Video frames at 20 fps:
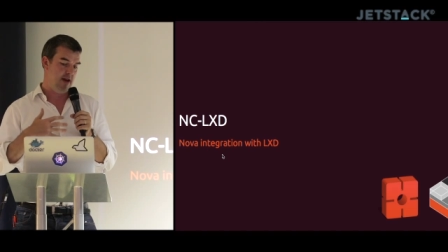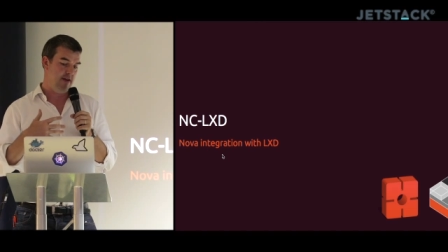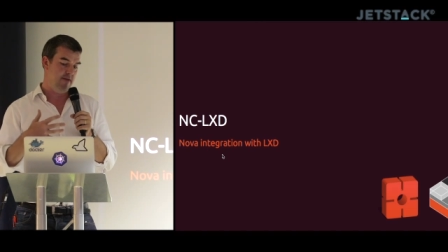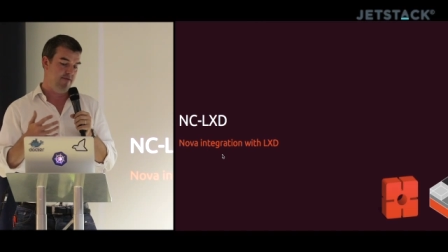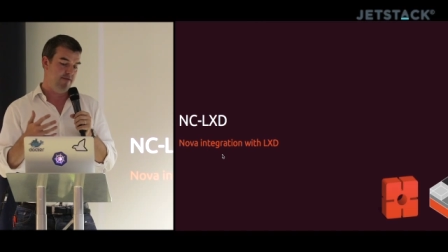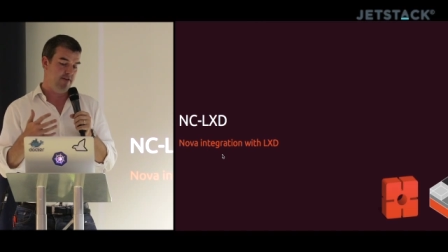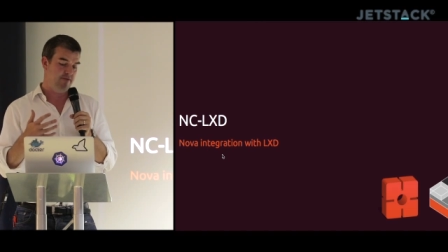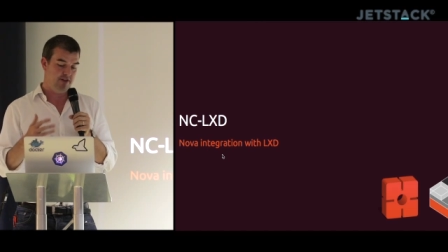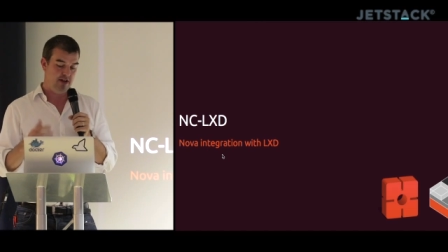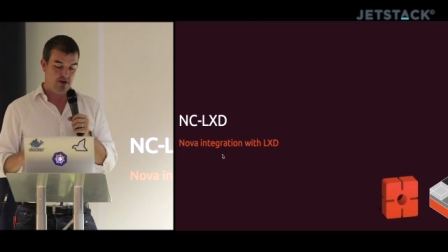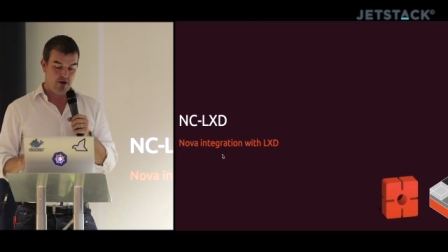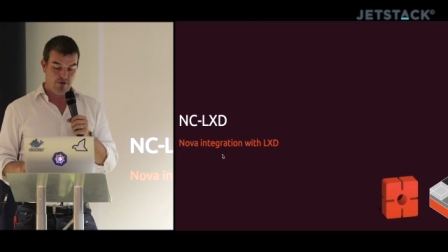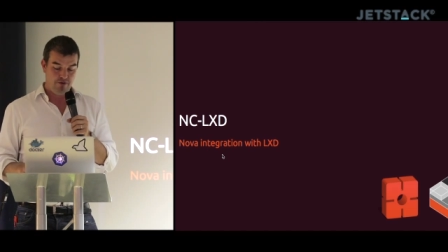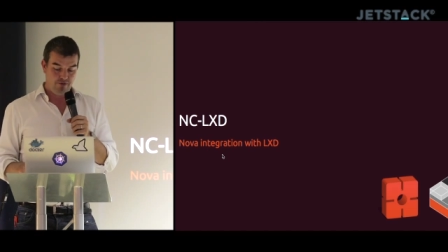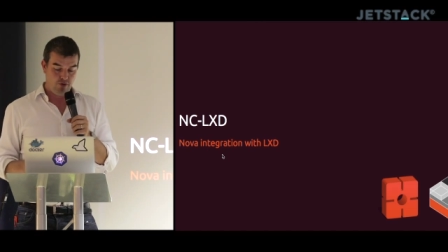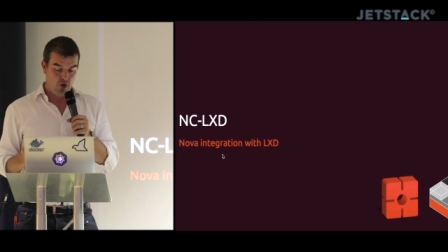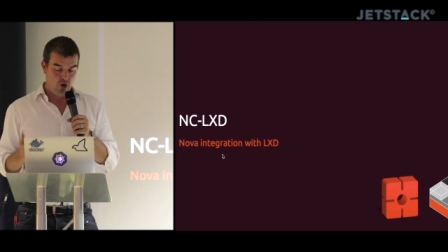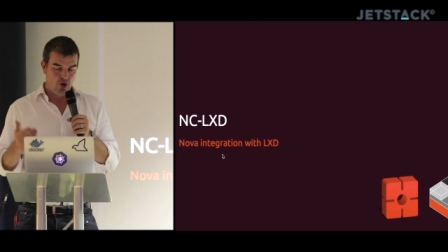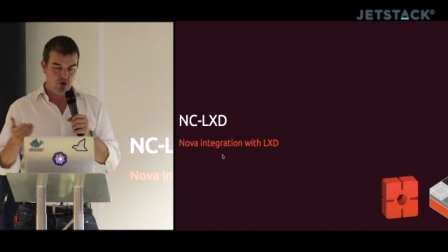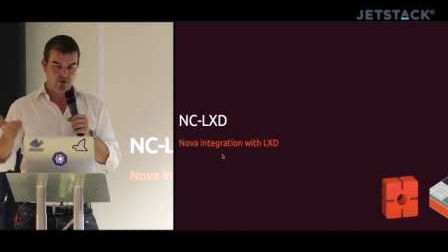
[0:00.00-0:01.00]
in
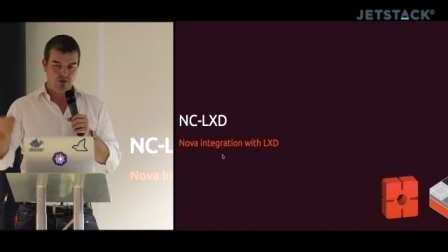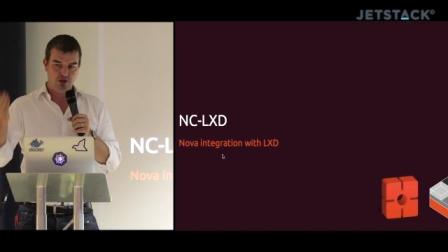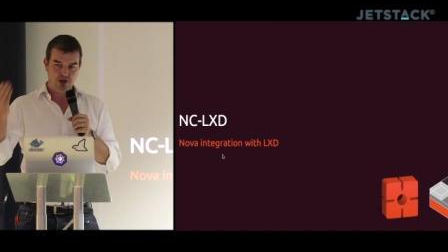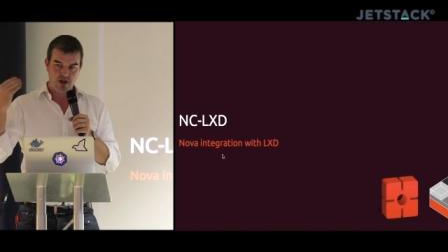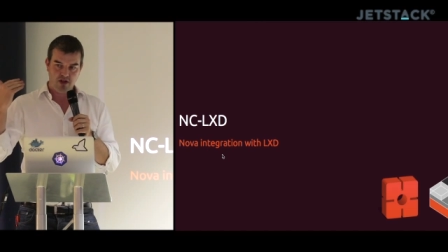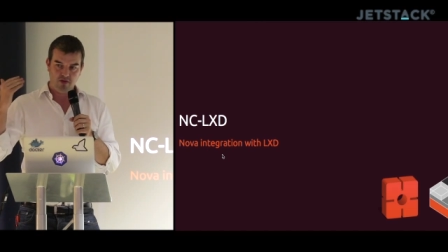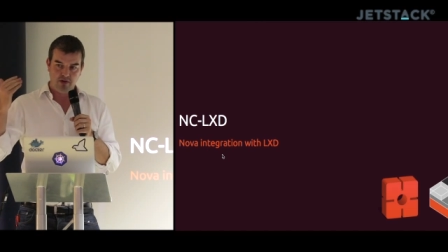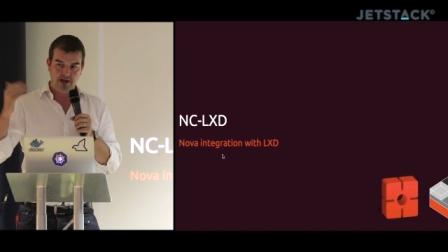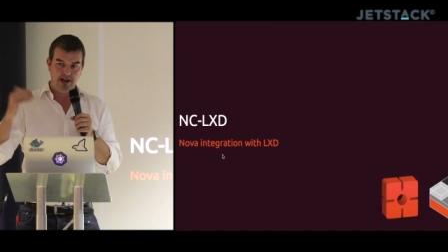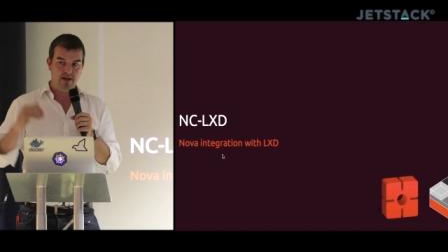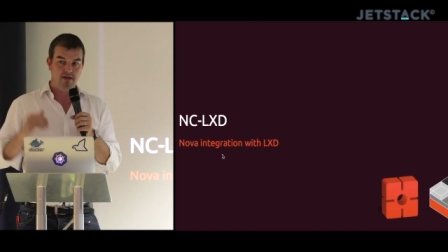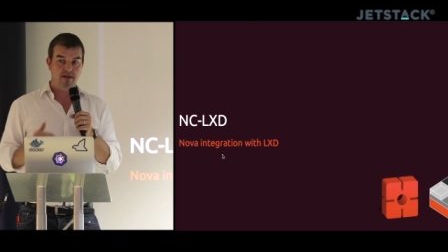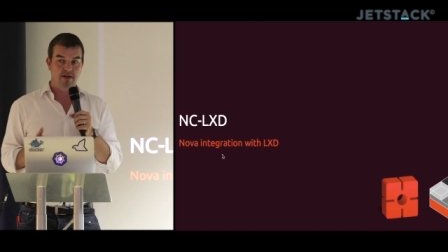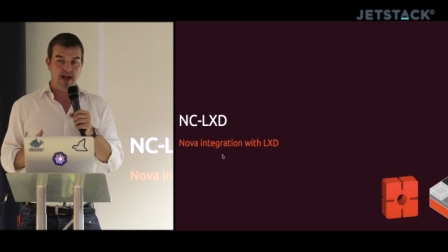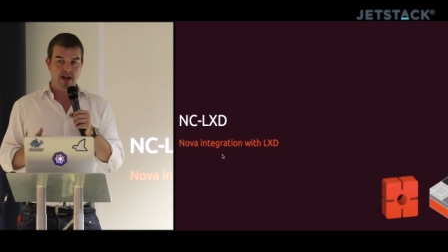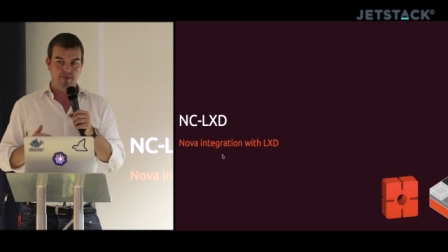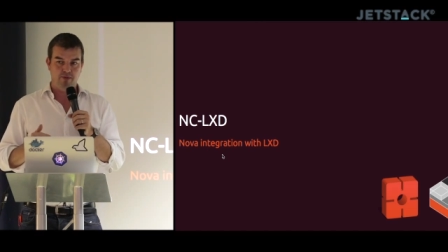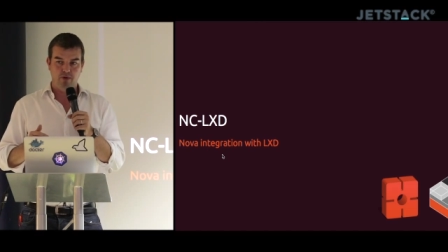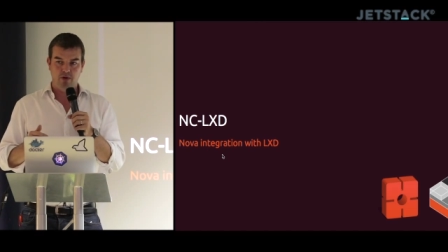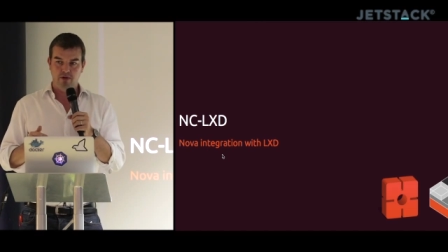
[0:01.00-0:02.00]
15.04, which is a release in
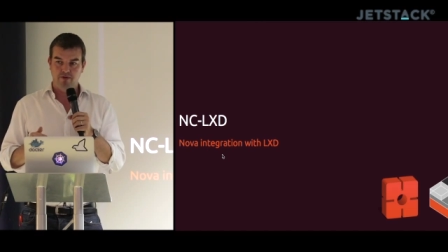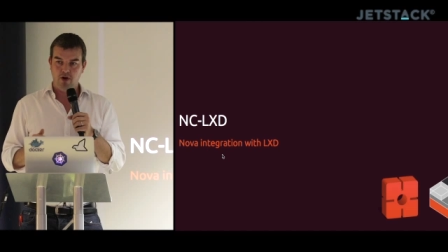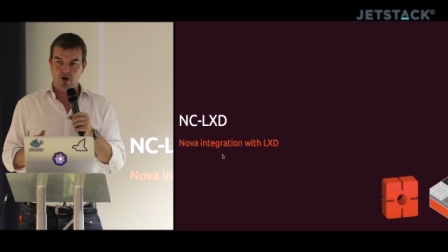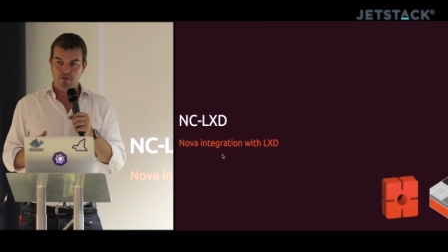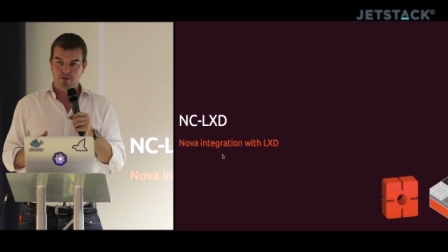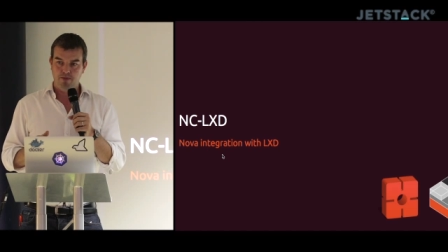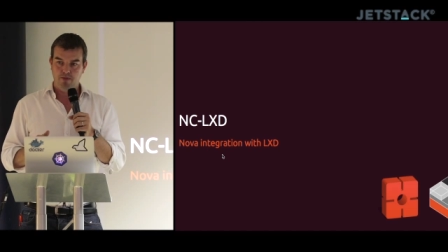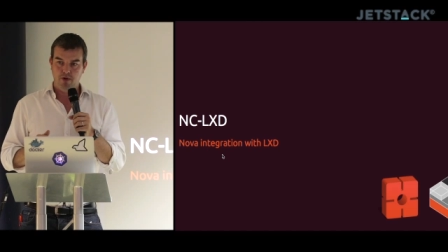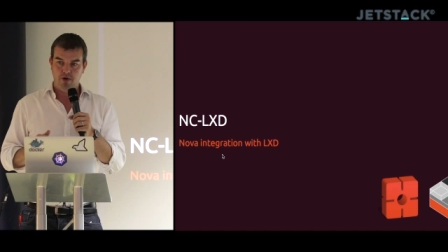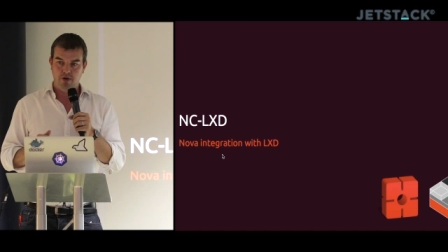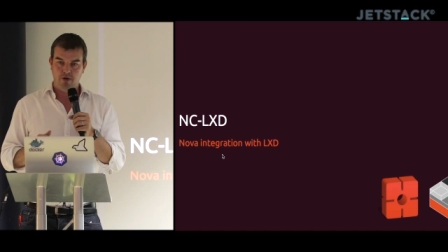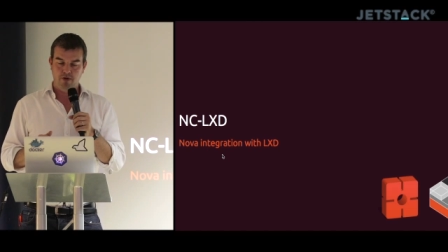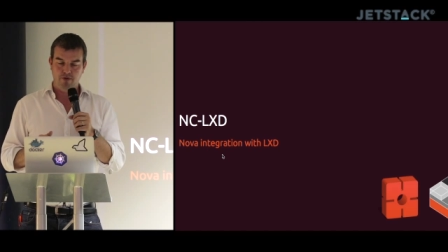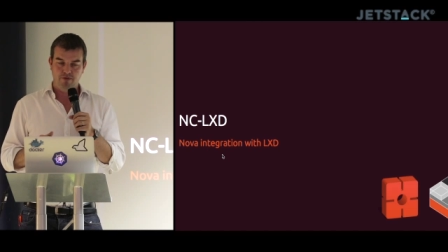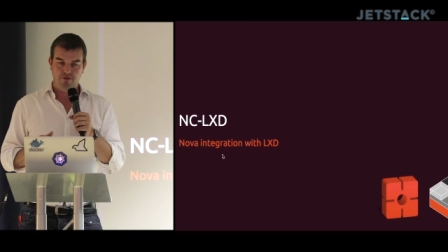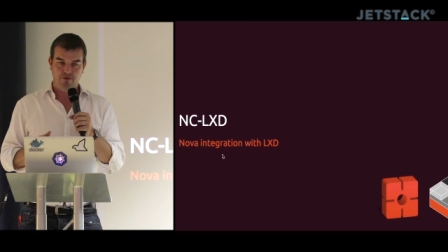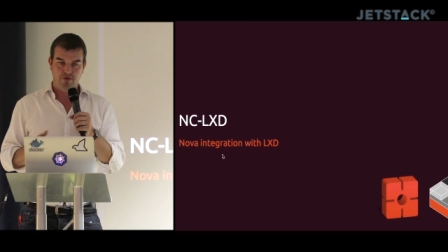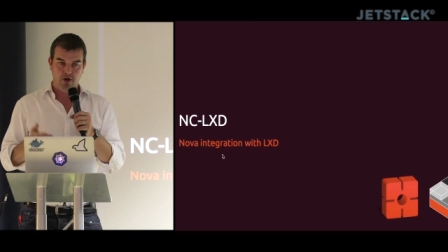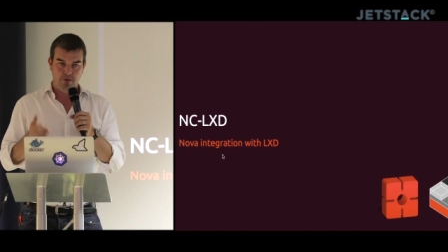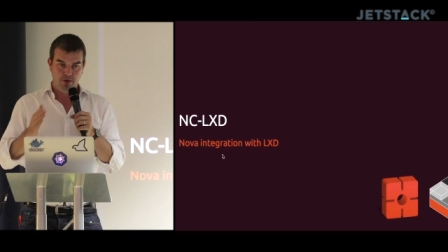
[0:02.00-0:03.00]
April of
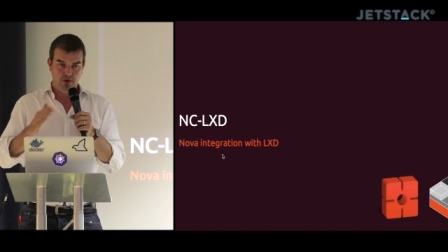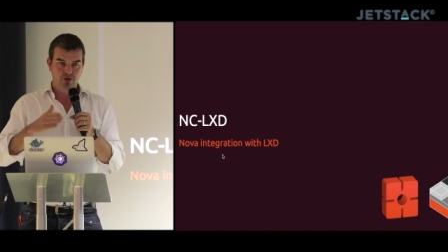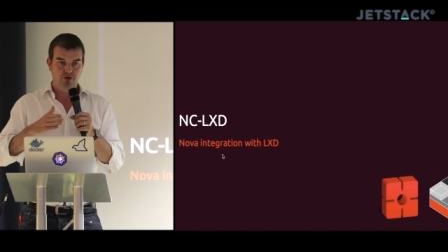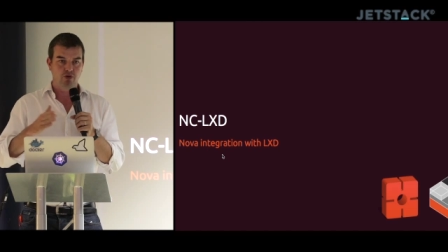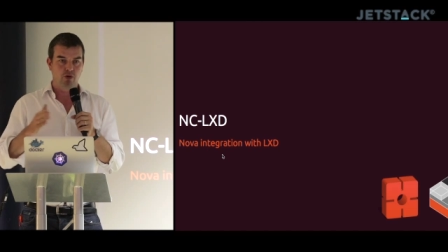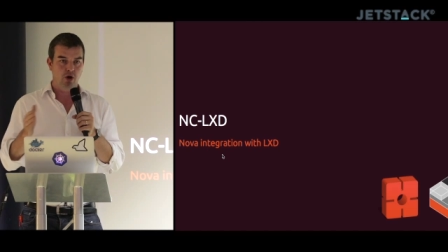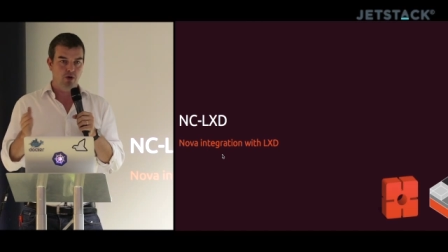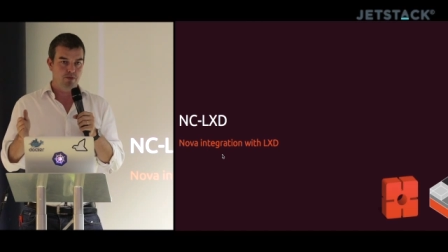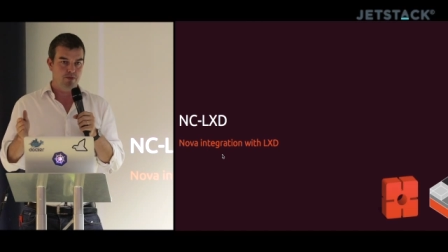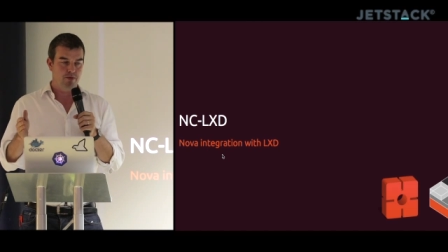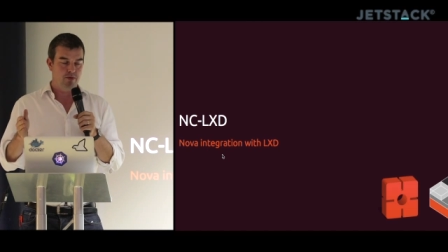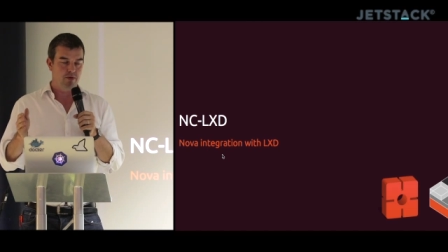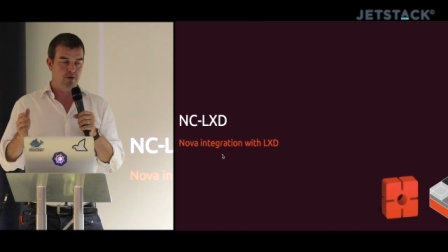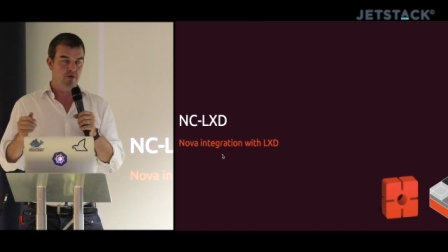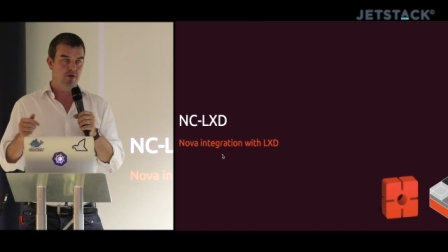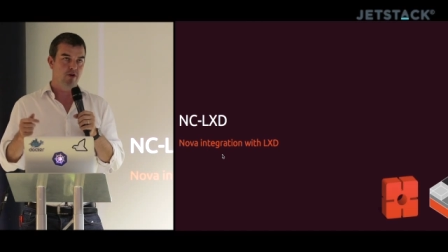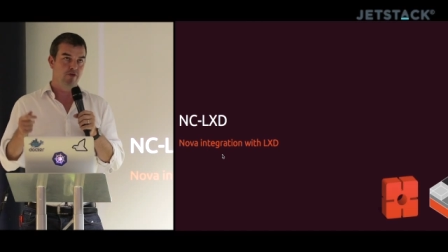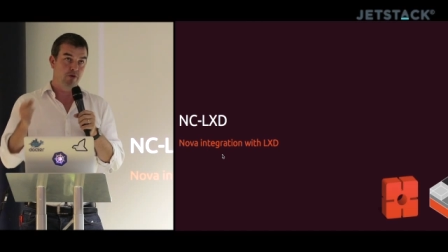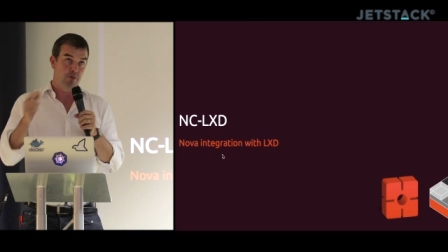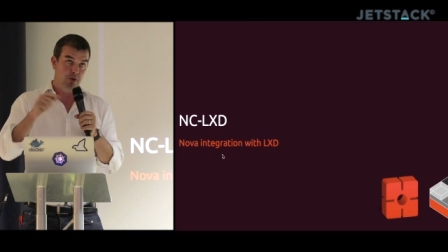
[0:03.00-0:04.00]
Ubuntu